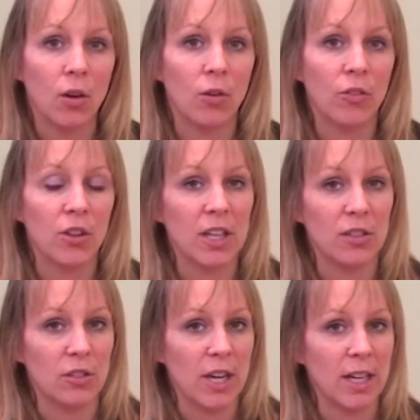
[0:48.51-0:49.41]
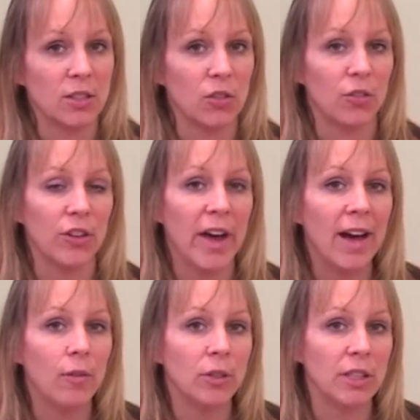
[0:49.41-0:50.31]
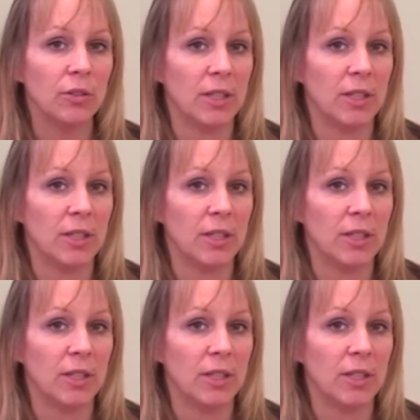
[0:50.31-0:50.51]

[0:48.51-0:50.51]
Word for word: over the internet. So for that, what you